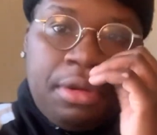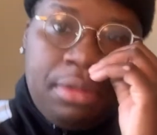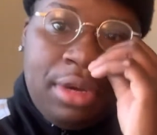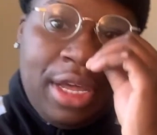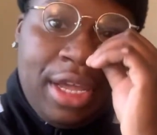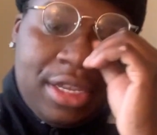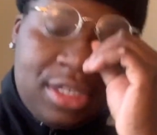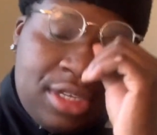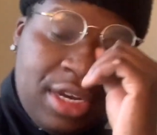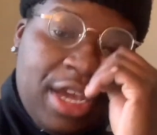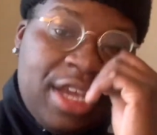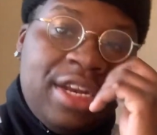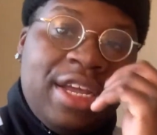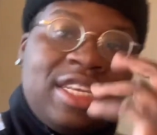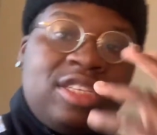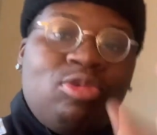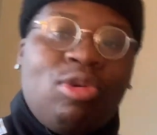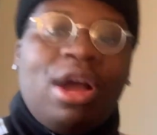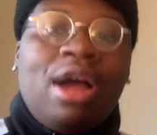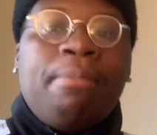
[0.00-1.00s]
last night.
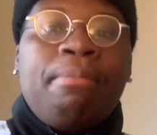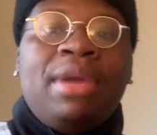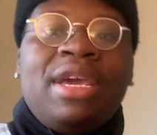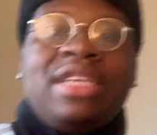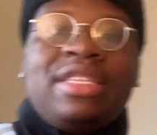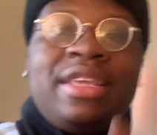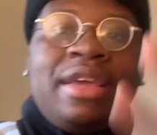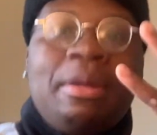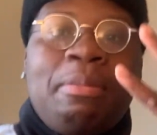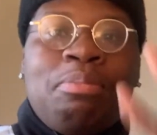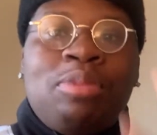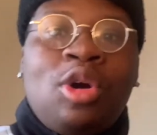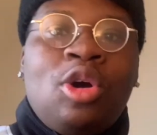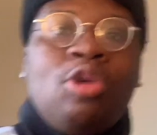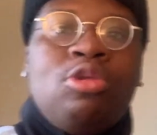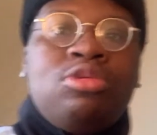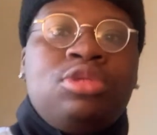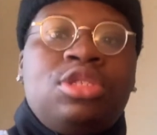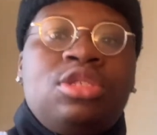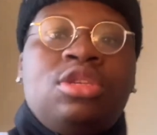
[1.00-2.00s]
That's why I made that
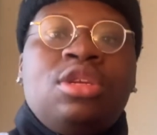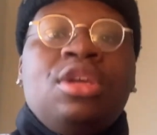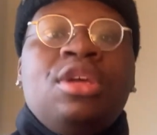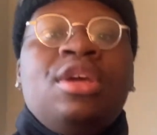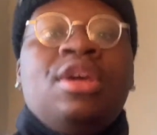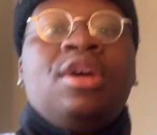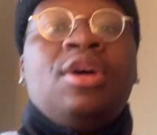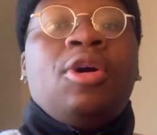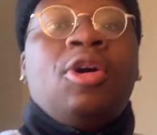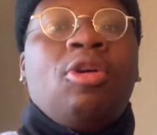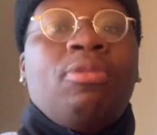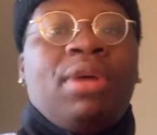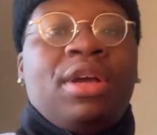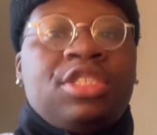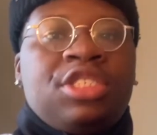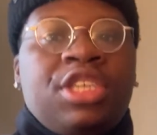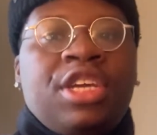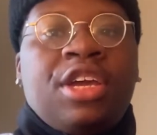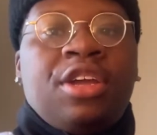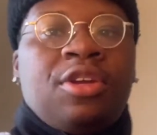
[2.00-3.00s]
post on my
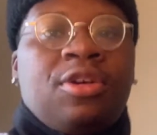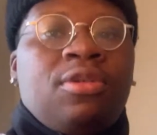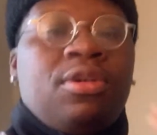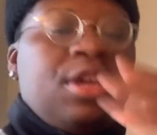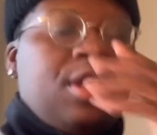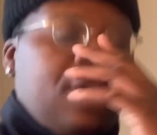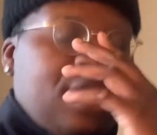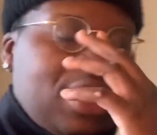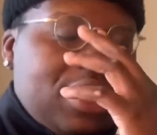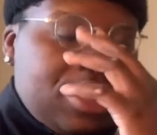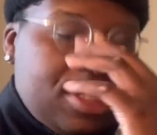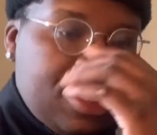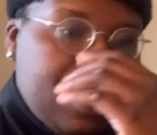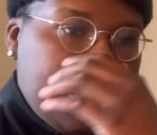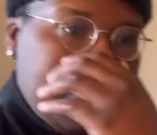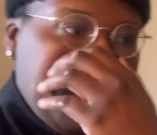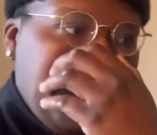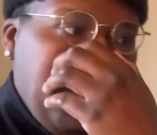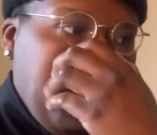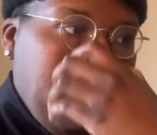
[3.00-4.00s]
channel, and I
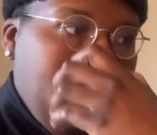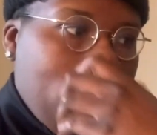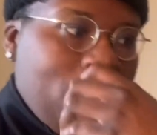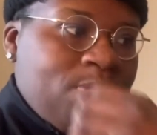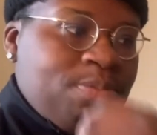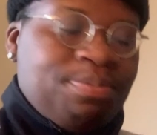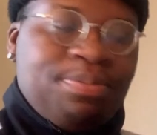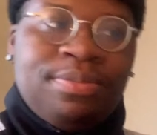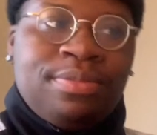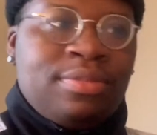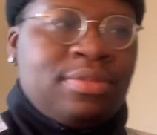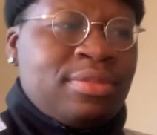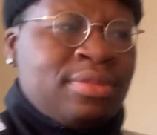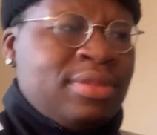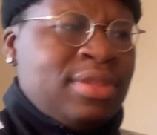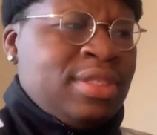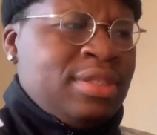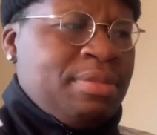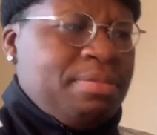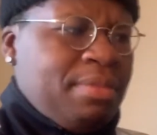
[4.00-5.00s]
said, um,
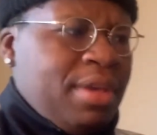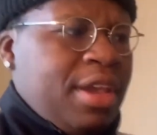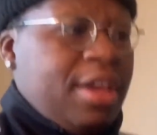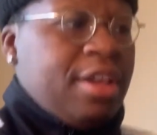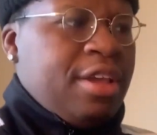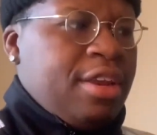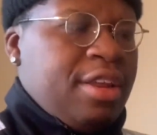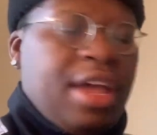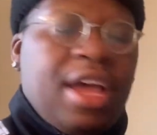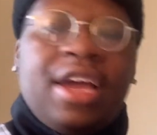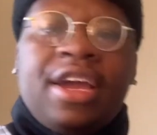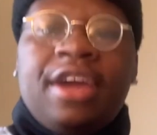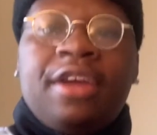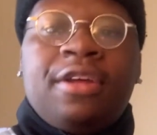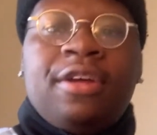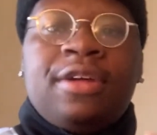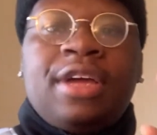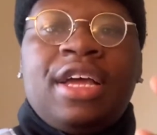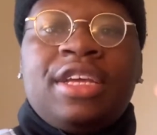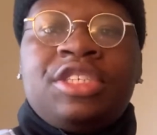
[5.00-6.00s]
man, I
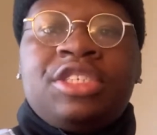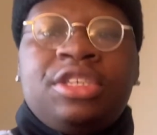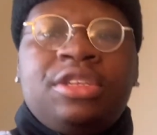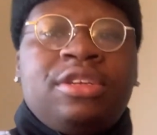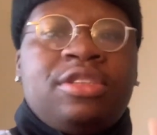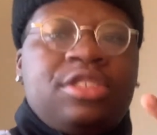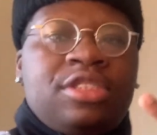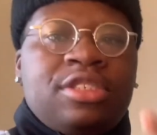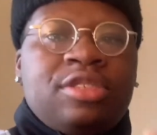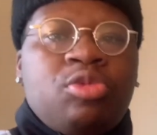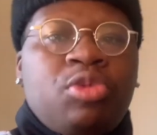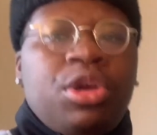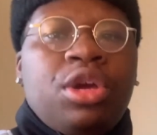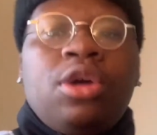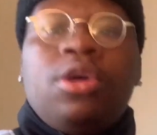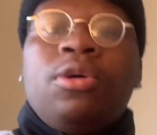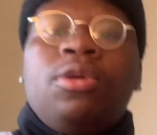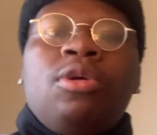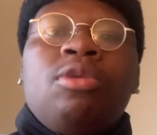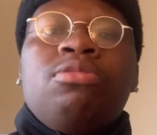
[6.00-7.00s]
gotta, I should have just went
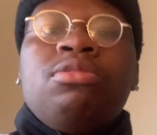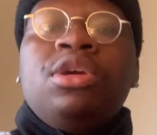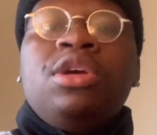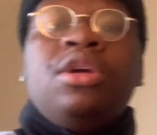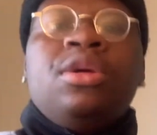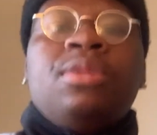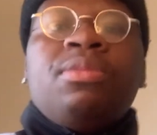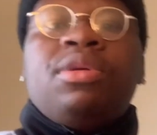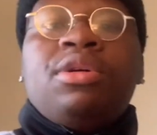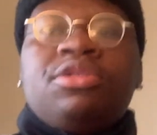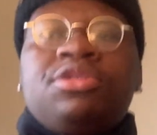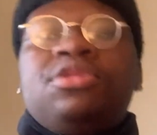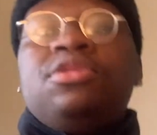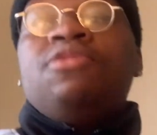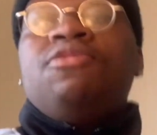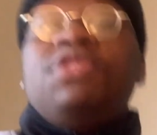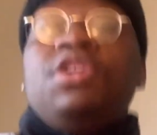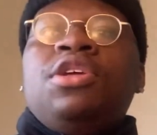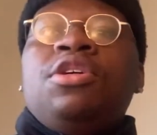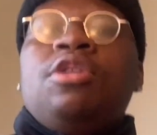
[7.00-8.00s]
home, posted a
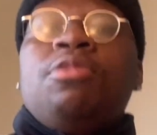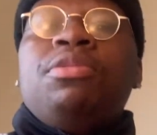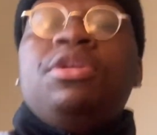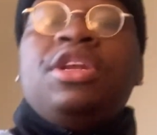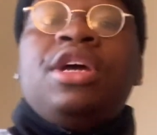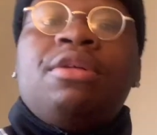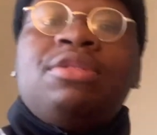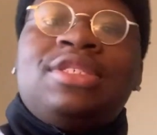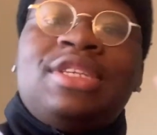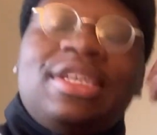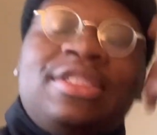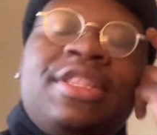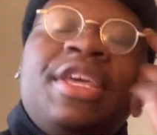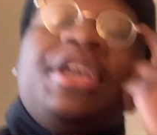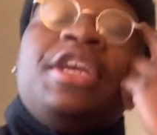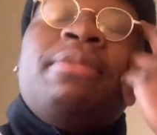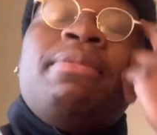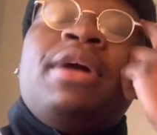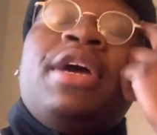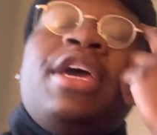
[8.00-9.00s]
video, but now I was like
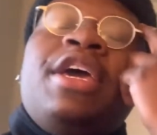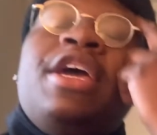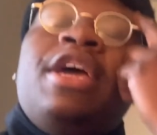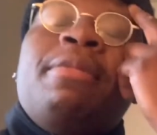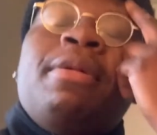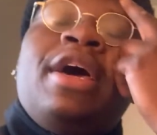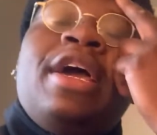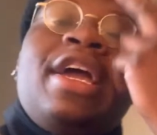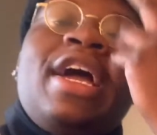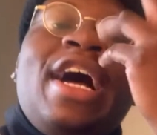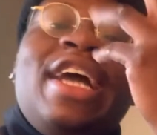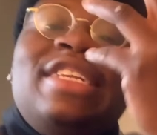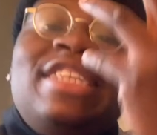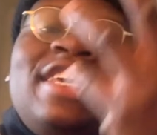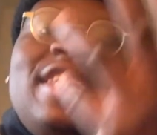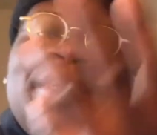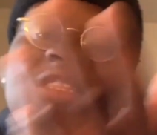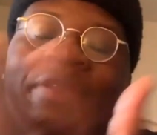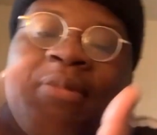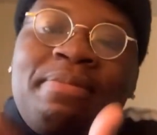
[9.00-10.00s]
thinking in my head, like, I
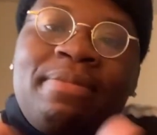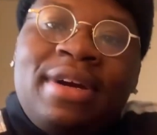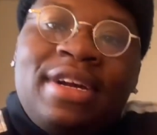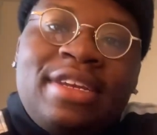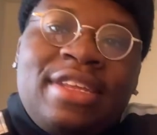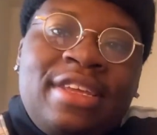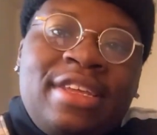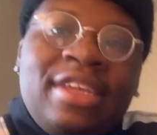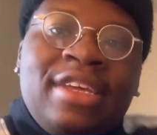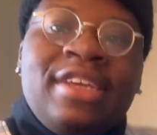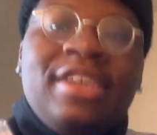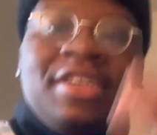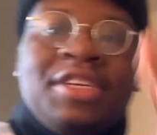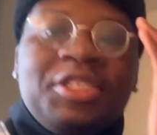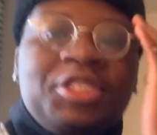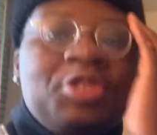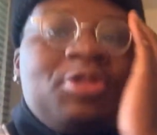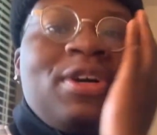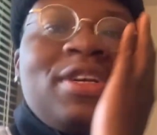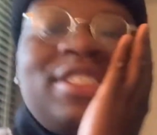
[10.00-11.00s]
need the money.
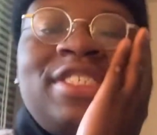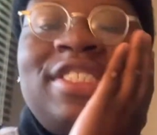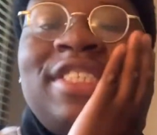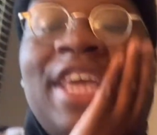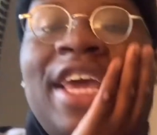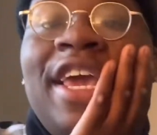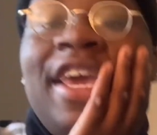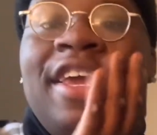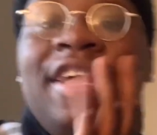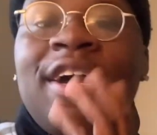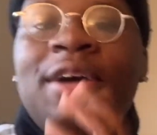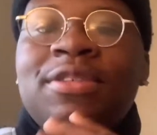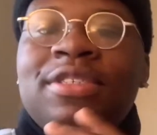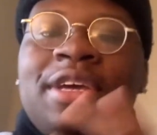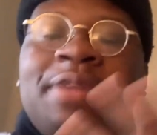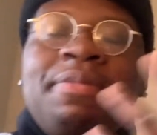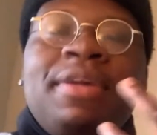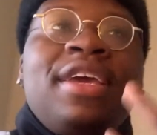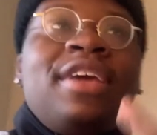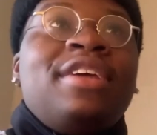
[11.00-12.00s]
So I stayed. I was
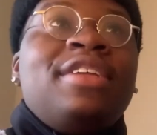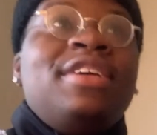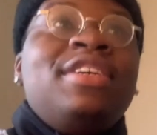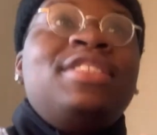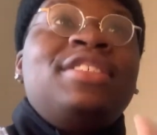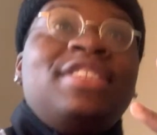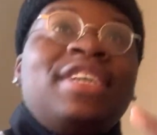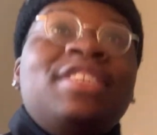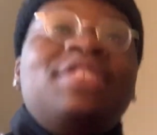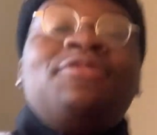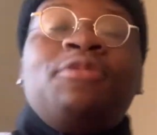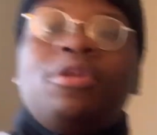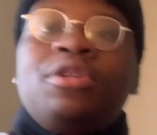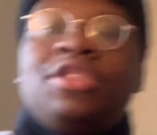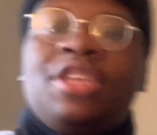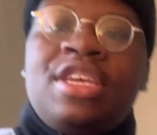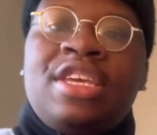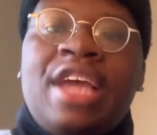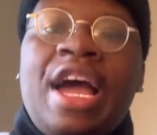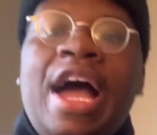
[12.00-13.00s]
like, man, that's that's
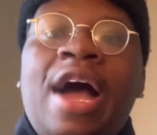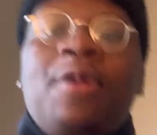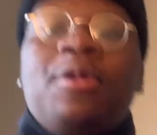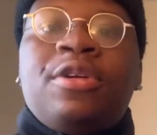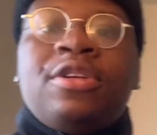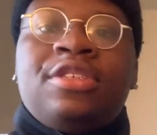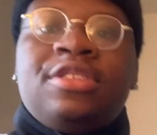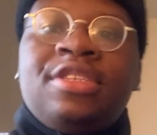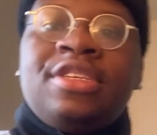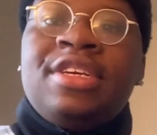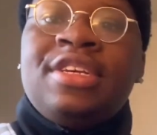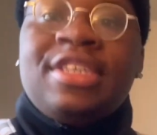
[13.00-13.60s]
14 hours.